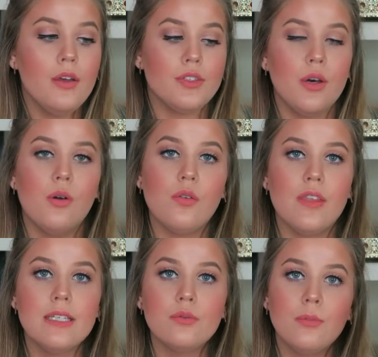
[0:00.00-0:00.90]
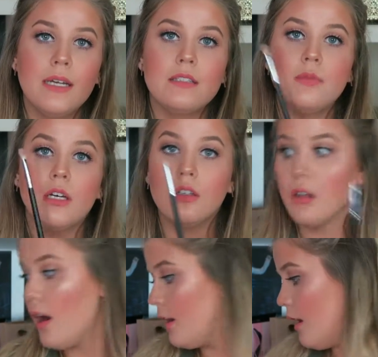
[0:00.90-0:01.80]
So this reminds me a
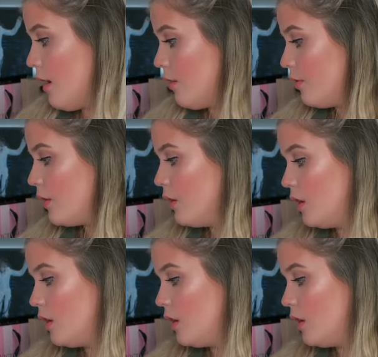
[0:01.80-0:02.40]
lot of